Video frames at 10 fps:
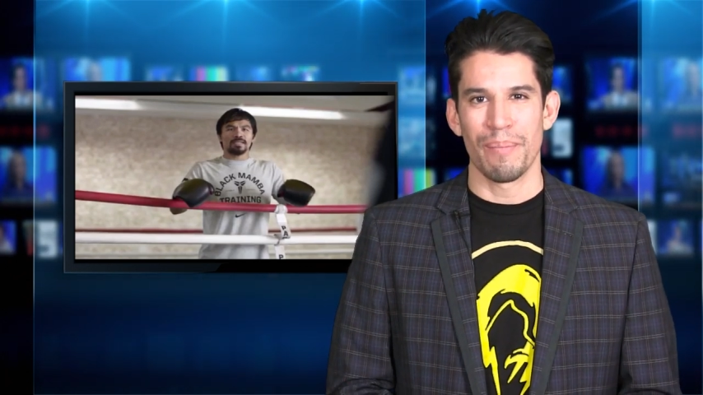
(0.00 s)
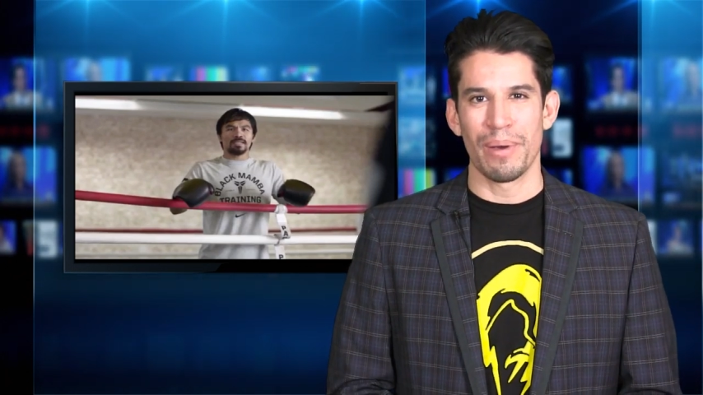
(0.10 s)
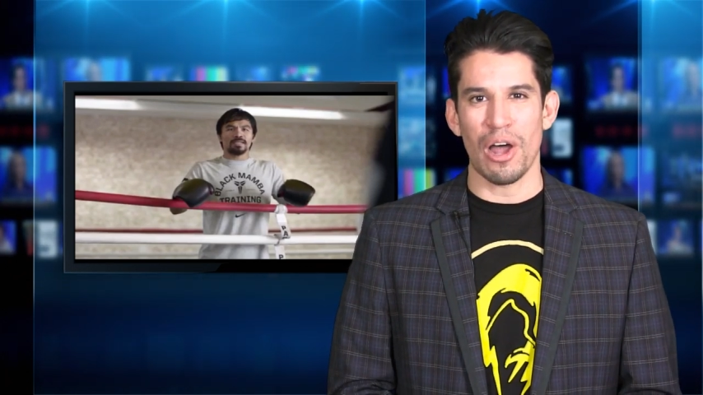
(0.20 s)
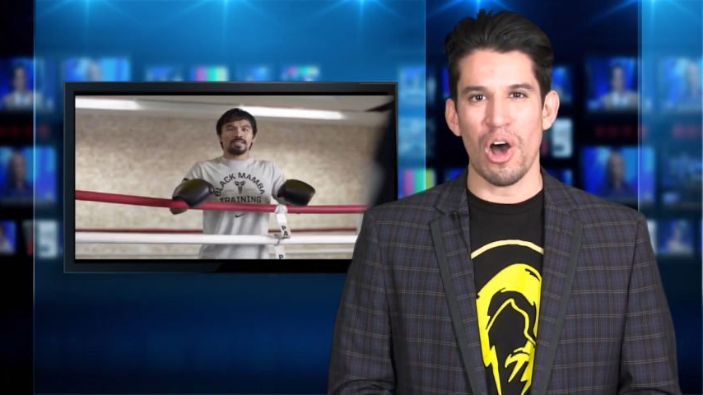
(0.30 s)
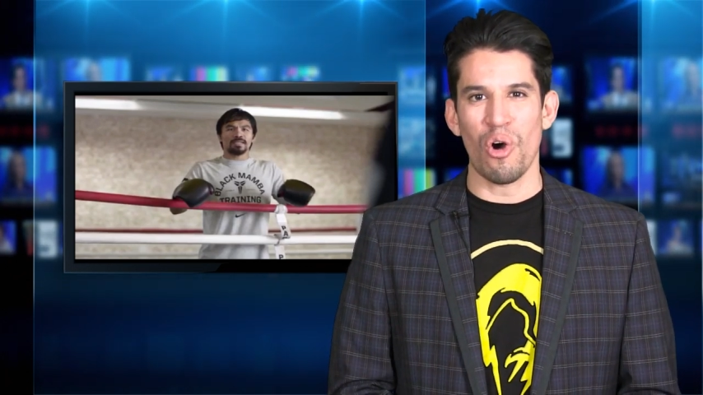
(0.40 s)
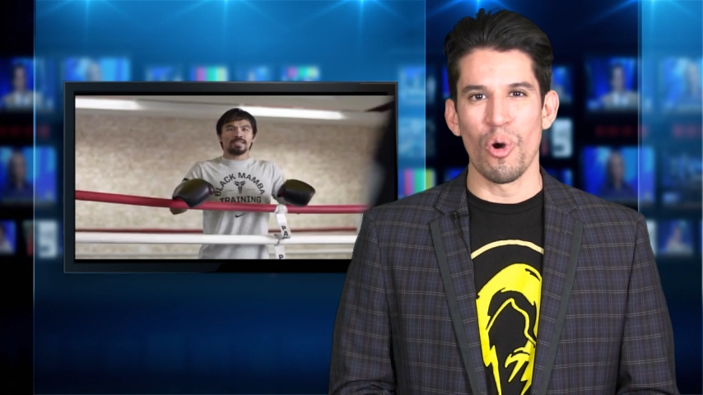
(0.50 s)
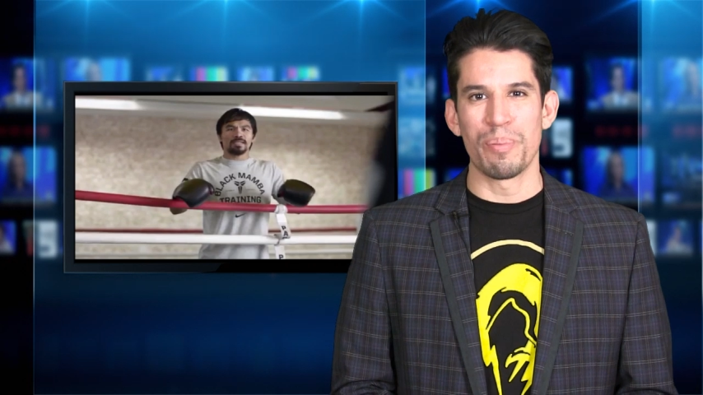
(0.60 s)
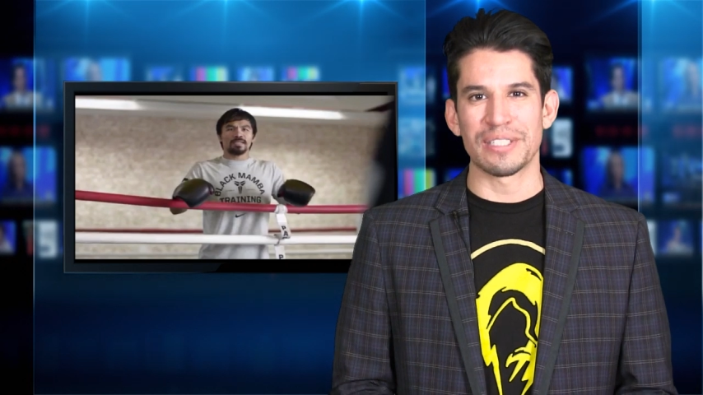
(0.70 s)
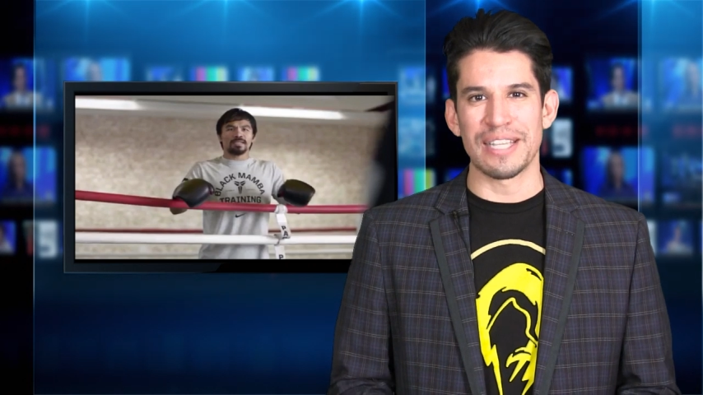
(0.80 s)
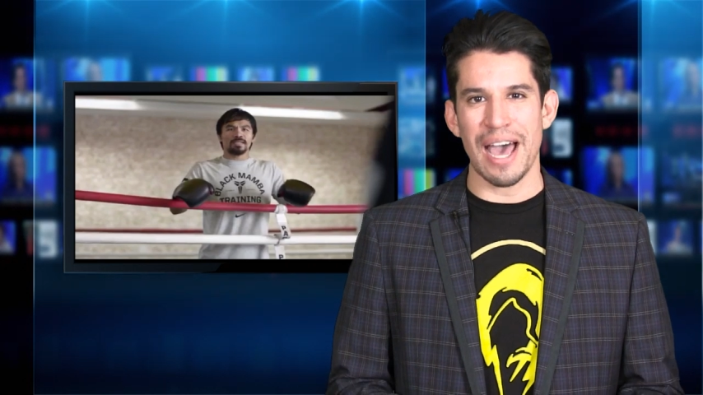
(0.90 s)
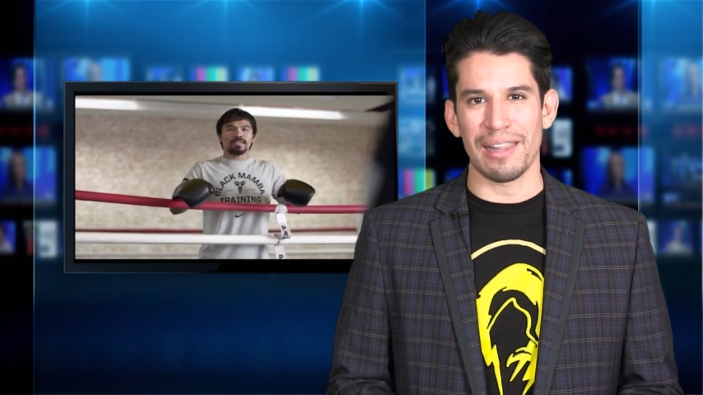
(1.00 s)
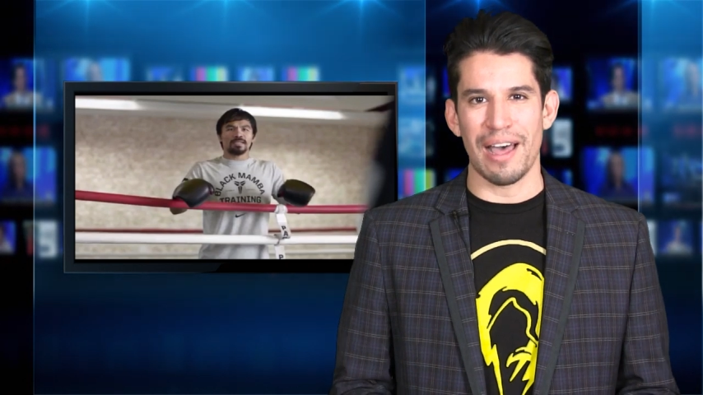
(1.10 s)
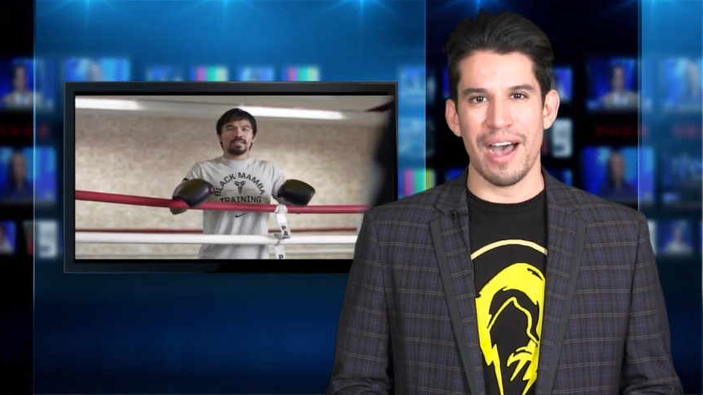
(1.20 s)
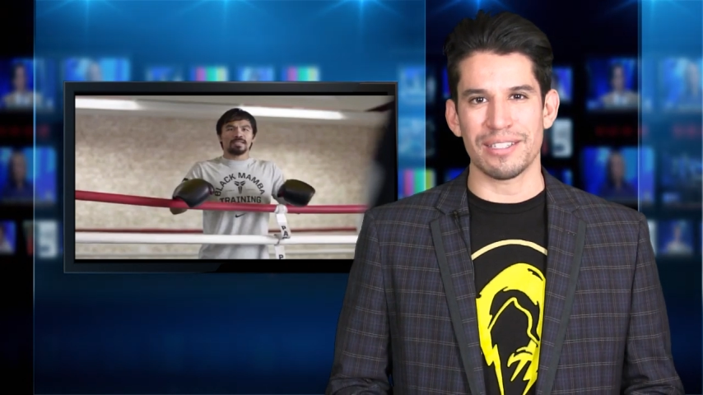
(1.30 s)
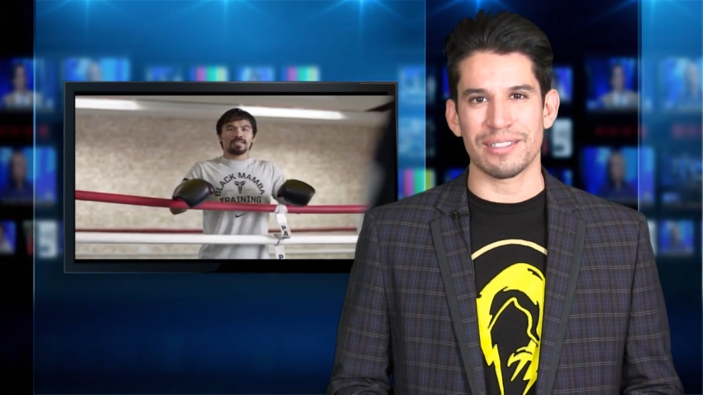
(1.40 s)
But all hope is not
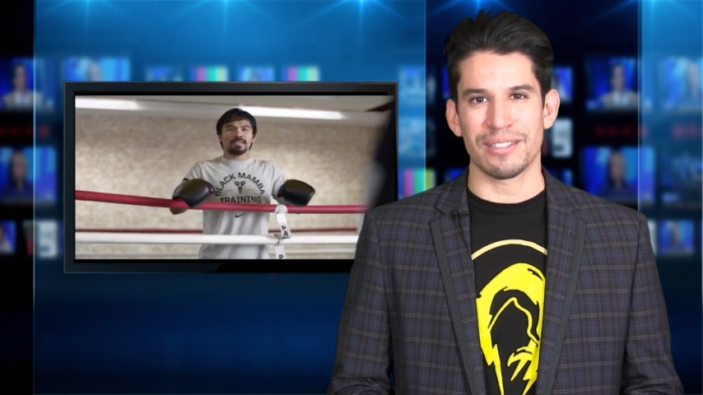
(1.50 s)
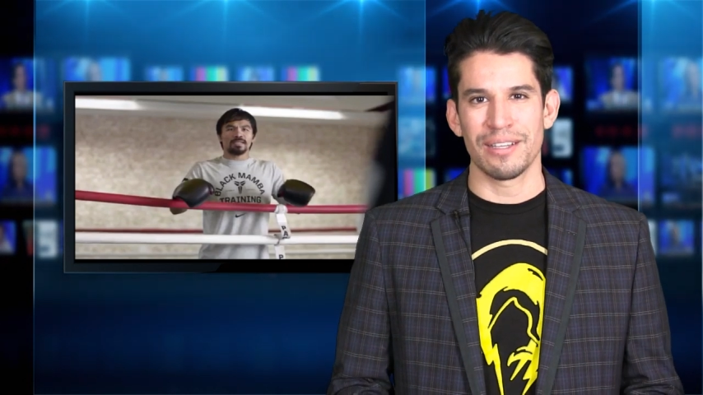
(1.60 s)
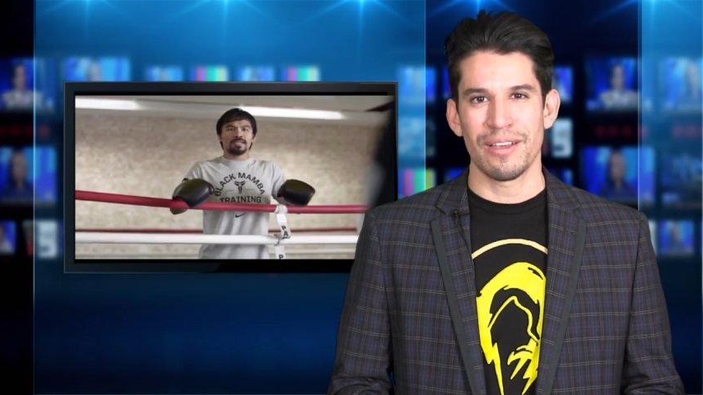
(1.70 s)
lost.